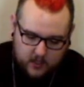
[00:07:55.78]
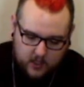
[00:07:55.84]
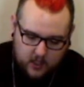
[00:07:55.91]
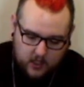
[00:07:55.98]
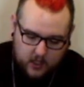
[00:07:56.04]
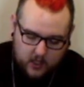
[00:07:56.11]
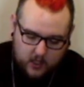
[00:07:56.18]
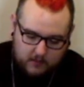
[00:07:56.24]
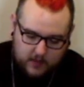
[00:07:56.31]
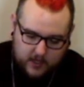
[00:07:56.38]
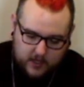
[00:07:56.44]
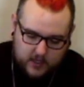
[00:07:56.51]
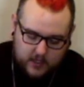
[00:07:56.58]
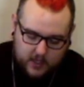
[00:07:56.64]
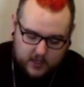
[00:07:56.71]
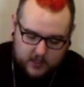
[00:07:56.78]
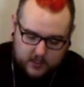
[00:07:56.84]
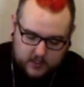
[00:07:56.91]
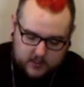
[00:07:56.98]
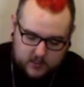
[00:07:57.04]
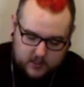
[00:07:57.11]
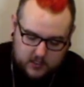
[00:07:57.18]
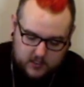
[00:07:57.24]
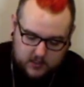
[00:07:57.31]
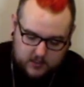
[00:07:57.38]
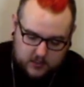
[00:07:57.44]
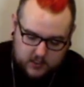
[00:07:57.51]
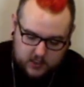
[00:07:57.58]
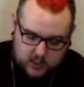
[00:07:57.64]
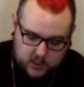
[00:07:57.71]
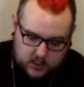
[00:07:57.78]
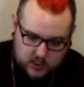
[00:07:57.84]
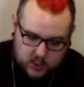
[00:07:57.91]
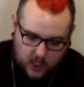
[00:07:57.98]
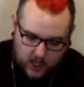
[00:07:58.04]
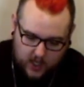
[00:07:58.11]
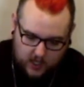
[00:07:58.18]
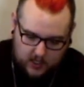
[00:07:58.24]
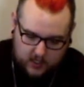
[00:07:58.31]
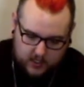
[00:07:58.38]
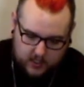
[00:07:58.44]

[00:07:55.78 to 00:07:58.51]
Oh my god, these scissors suck.